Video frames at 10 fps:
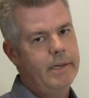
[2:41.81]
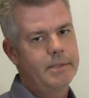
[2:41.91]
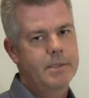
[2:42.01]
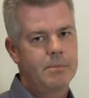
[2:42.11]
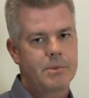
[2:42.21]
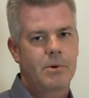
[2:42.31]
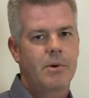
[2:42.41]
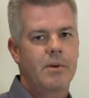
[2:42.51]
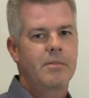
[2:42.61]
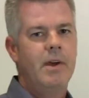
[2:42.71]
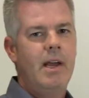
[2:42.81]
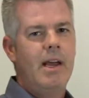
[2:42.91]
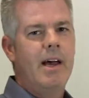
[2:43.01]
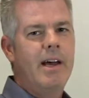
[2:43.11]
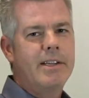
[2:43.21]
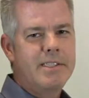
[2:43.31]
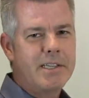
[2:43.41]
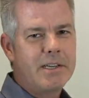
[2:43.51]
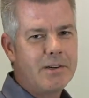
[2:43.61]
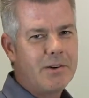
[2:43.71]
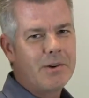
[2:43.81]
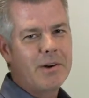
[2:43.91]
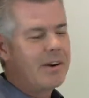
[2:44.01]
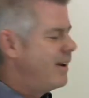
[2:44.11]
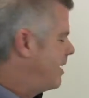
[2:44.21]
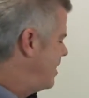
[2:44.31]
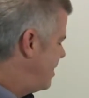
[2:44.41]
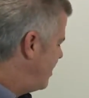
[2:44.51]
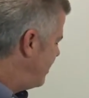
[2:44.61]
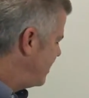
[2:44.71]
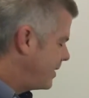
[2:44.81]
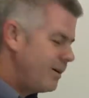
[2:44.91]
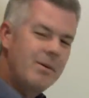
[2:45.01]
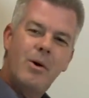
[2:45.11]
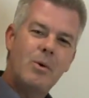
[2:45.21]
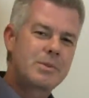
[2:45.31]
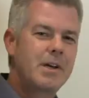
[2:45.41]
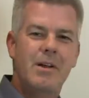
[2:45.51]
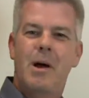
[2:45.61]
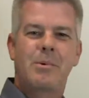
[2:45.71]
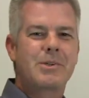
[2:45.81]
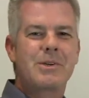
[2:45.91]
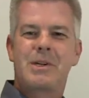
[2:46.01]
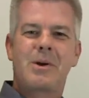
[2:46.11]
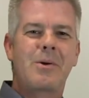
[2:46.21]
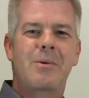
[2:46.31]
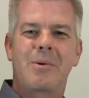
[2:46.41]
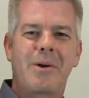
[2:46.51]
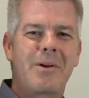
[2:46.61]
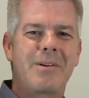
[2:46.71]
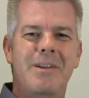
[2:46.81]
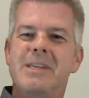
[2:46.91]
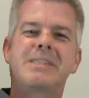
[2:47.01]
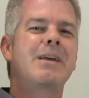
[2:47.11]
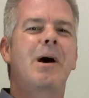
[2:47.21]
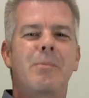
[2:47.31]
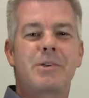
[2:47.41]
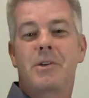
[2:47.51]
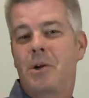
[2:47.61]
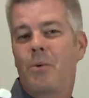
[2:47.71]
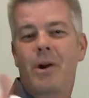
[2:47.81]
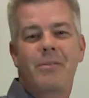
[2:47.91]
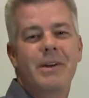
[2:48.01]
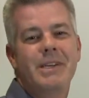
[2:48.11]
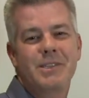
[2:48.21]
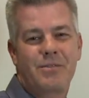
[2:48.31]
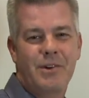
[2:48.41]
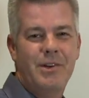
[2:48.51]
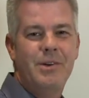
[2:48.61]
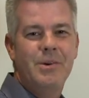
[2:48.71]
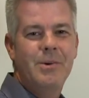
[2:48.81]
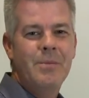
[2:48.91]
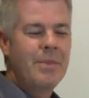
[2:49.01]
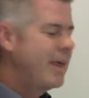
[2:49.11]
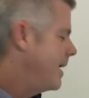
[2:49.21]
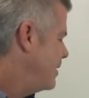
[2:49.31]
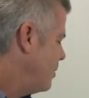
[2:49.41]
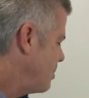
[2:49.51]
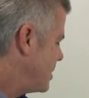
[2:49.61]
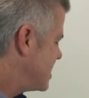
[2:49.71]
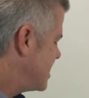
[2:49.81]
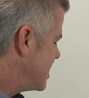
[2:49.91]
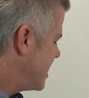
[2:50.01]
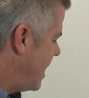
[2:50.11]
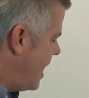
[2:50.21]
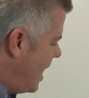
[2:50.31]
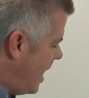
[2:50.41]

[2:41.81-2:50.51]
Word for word: You know, some sort of deal or you know, wholesale opportunity or listing opportunity, whatever it is for you and your business.